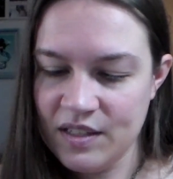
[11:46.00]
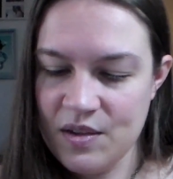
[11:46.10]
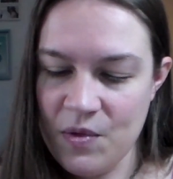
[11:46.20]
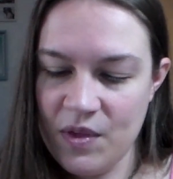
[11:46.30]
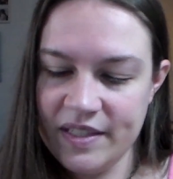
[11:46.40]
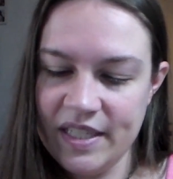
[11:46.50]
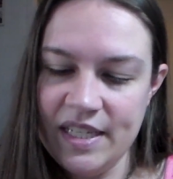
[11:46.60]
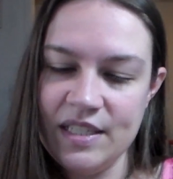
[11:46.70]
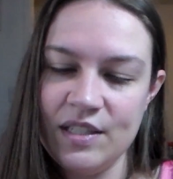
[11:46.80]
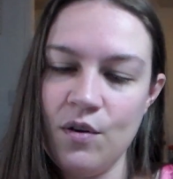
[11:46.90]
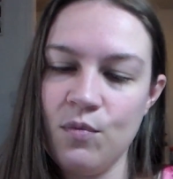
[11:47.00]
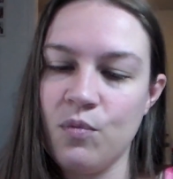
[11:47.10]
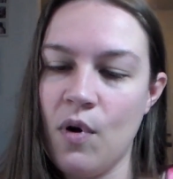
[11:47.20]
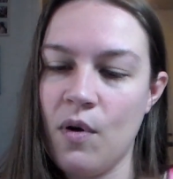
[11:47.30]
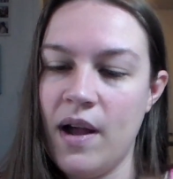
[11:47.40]
So this is
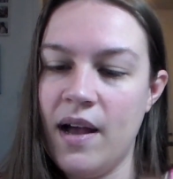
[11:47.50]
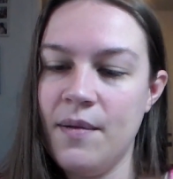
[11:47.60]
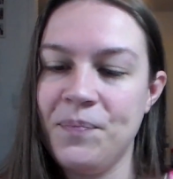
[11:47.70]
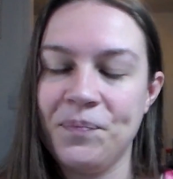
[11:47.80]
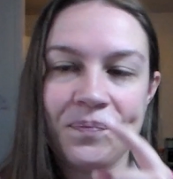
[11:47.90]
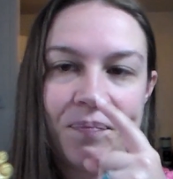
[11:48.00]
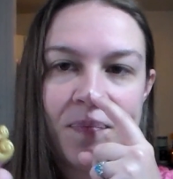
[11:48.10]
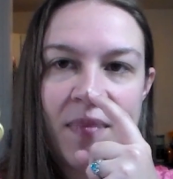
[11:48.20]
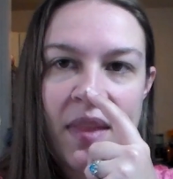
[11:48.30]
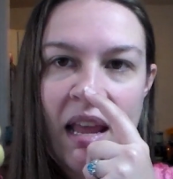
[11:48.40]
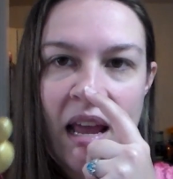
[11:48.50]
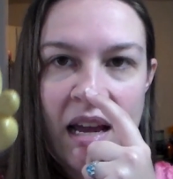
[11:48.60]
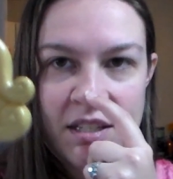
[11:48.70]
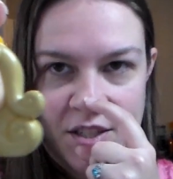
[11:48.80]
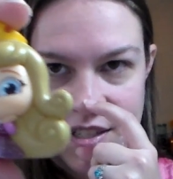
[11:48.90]
Aurora.
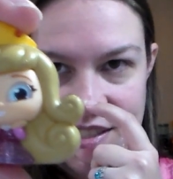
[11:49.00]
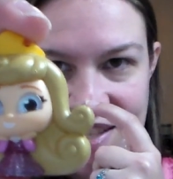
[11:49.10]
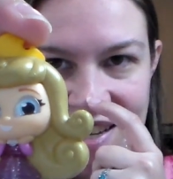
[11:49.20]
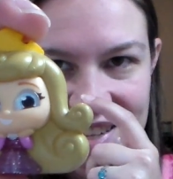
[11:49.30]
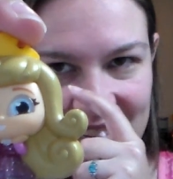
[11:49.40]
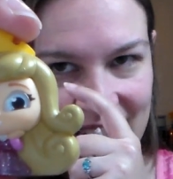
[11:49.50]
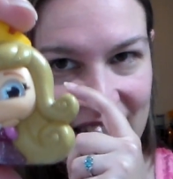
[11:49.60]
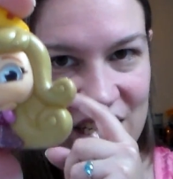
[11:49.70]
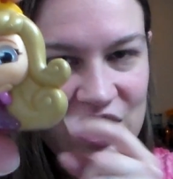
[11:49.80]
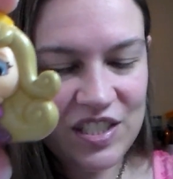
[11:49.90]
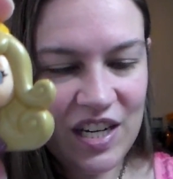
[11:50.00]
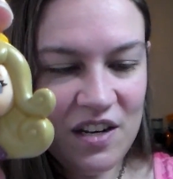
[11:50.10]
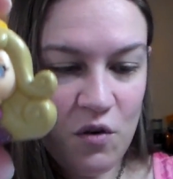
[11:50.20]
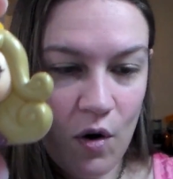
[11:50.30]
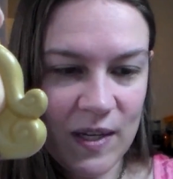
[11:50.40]
She's
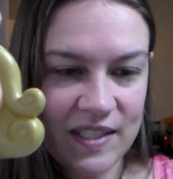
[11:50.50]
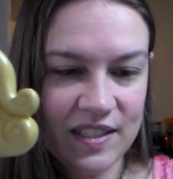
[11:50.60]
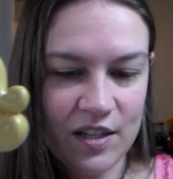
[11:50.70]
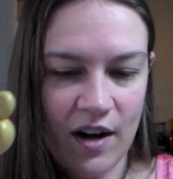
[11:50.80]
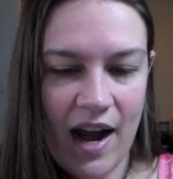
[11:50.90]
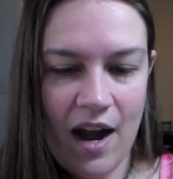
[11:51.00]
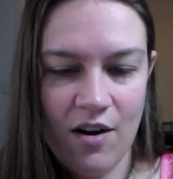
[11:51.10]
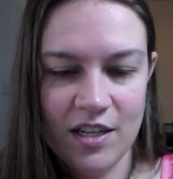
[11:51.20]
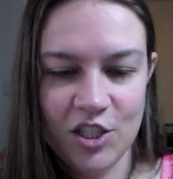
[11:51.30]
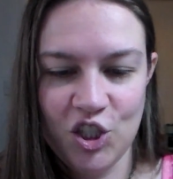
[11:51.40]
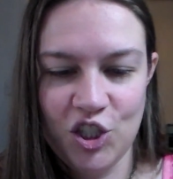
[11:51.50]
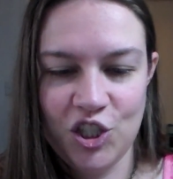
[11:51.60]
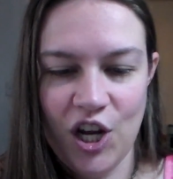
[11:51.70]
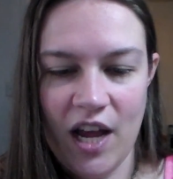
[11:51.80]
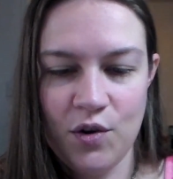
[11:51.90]
ginormous because her hair is
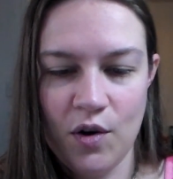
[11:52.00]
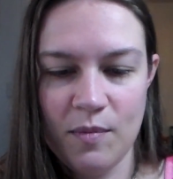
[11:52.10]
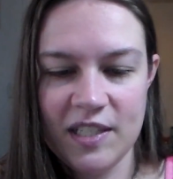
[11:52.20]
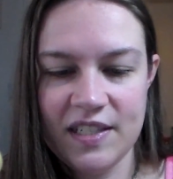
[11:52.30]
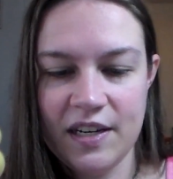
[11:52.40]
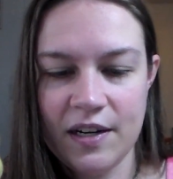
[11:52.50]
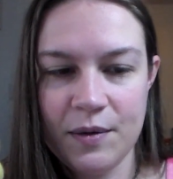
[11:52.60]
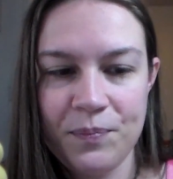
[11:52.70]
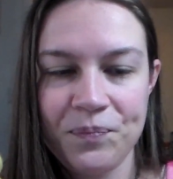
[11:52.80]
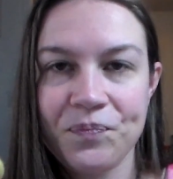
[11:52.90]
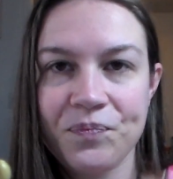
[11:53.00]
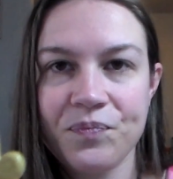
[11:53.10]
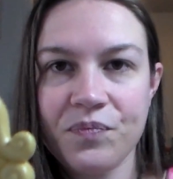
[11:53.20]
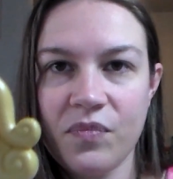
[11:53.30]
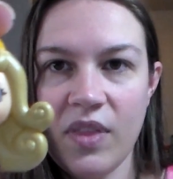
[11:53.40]
ginormous here.
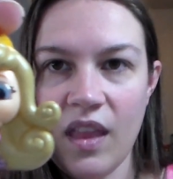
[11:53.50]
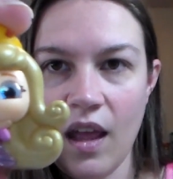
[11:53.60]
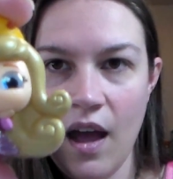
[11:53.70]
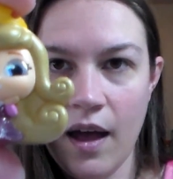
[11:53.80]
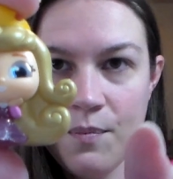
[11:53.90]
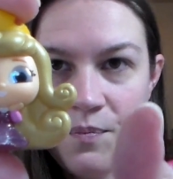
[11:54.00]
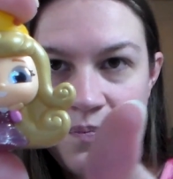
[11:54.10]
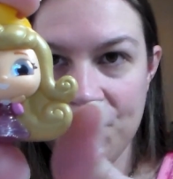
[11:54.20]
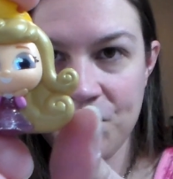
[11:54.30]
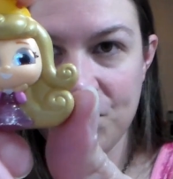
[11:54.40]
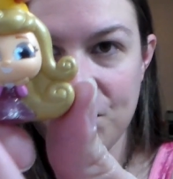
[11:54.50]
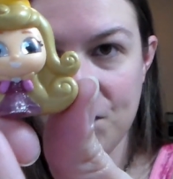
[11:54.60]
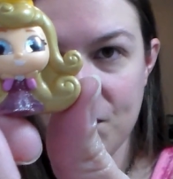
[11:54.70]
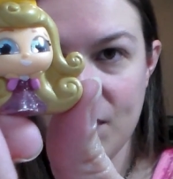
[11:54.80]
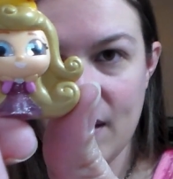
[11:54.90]

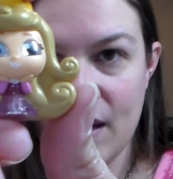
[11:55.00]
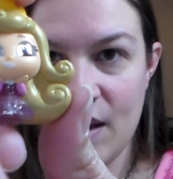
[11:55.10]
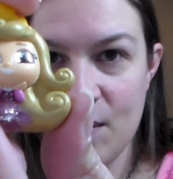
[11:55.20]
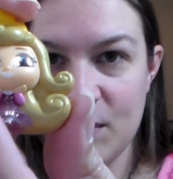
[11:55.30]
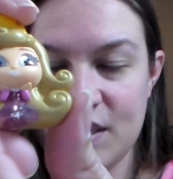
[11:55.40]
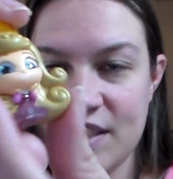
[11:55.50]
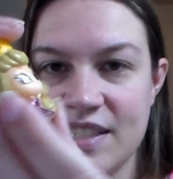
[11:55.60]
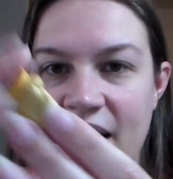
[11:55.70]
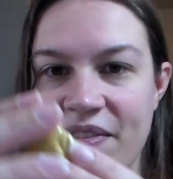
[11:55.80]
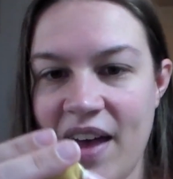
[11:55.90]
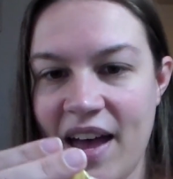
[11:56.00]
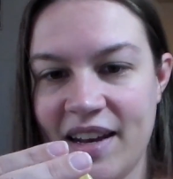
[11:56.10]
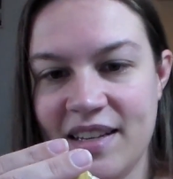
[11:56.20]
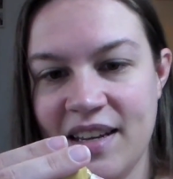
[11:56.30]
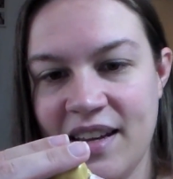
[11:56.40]
But she's got
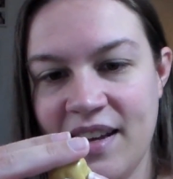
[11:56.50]
that.